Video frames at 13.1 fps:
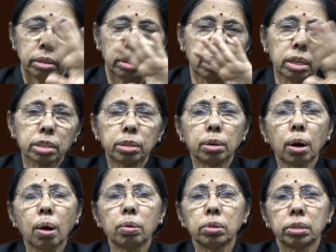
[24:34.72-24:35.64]
these
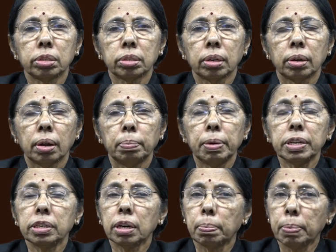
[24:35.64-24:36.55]
grounds
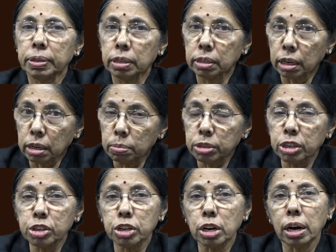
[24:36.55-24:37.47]
basing upon the
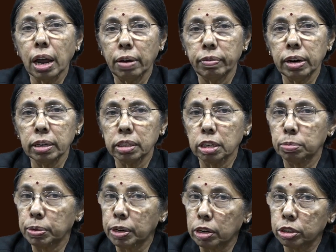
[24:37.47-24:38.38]
circumstantial evidences,
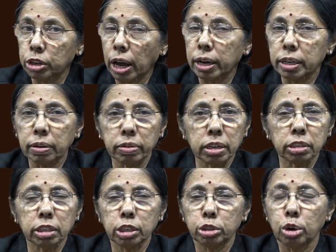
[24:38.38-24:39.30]
because direct
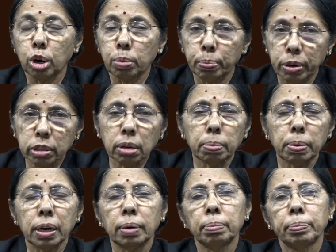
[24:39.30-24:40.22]
evidence is not
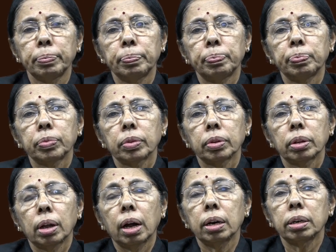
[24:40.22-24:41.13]
possible,
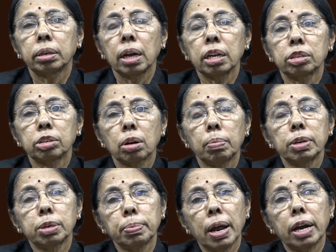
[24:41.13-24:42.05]
and
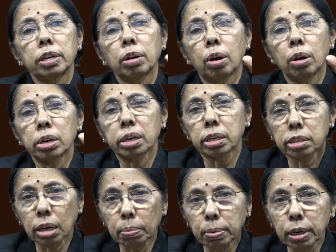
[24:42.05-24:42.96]
established beyond all
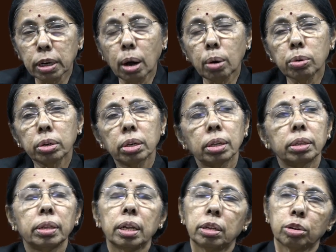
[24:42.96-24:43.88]
reasonable doubt,
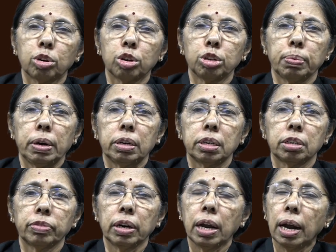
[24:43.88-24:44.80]
then the
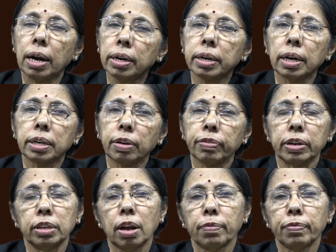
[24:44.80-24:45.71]
conspirators will held guilty for
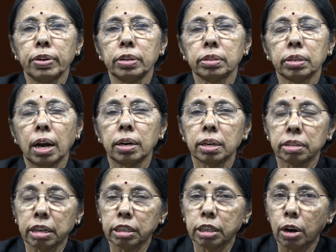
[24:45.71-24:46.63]
the offense under
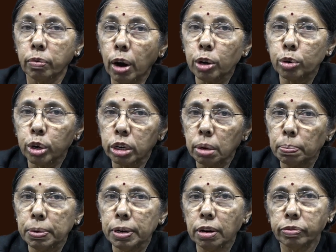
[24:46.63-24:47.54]
section
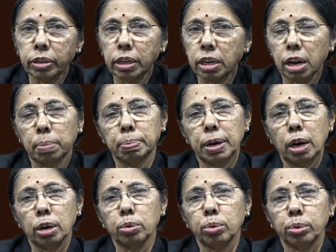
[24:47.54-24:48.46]
120B of the Indian
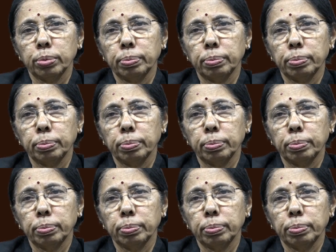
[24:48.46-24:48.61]
Penal Code.